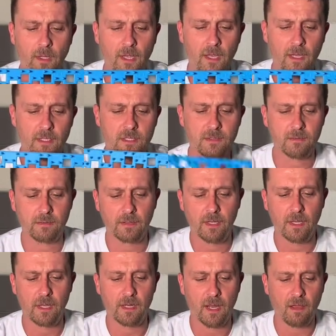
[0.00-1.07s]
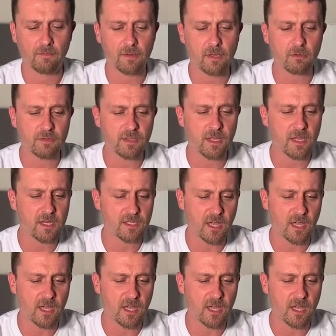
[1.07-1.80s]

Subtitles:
eggs, and I've used these.